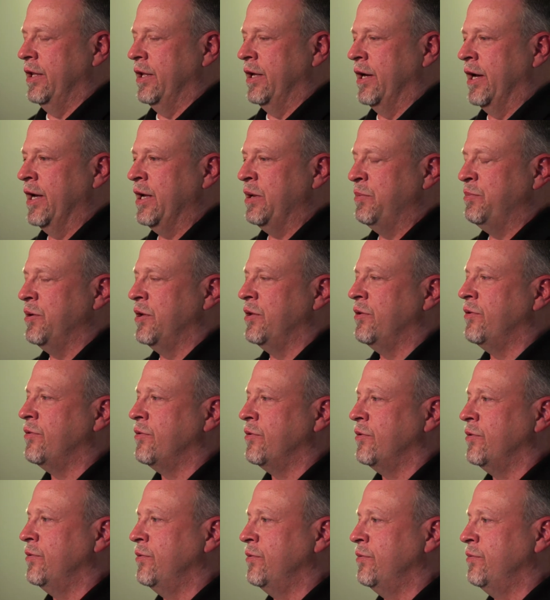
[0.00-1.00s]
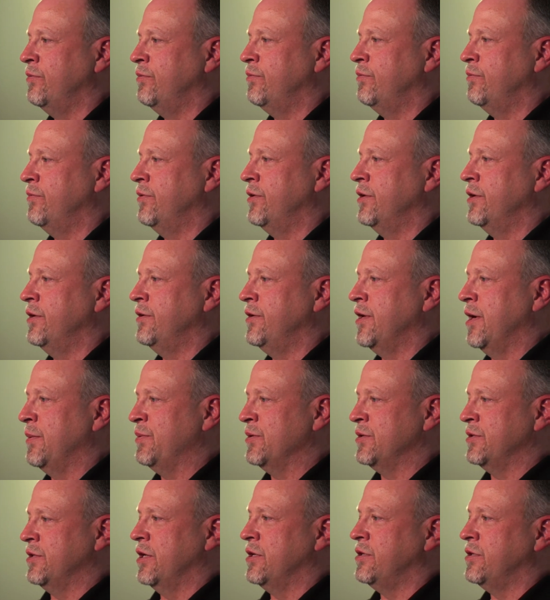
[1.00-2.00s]
I had been through the
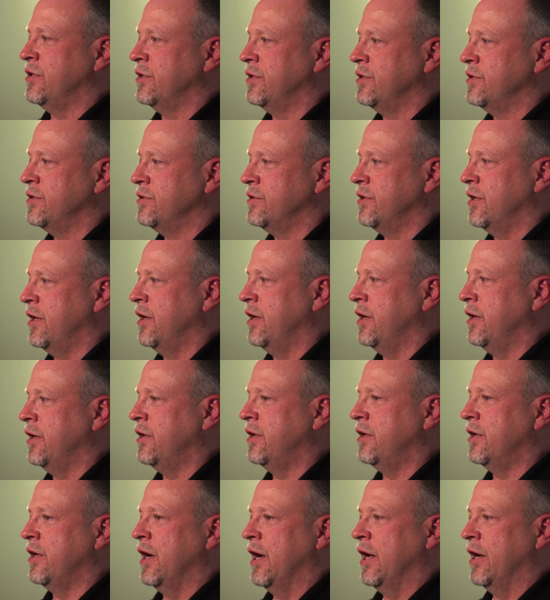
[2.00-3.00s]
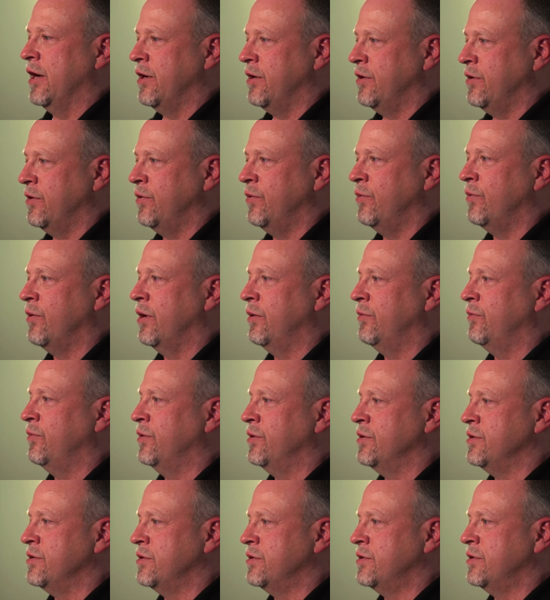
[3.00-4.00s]
depositions. I kind of knew
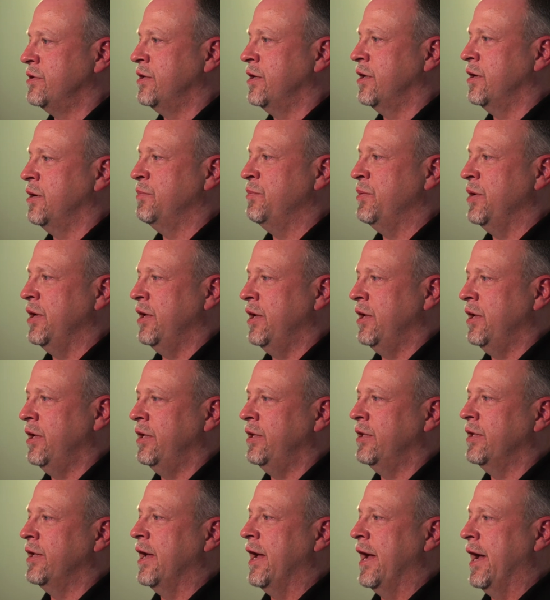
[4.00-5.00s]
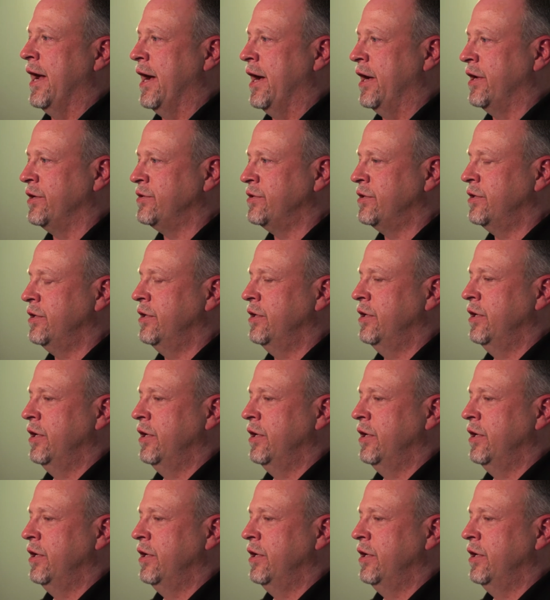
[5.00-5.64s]
what was going to be asked.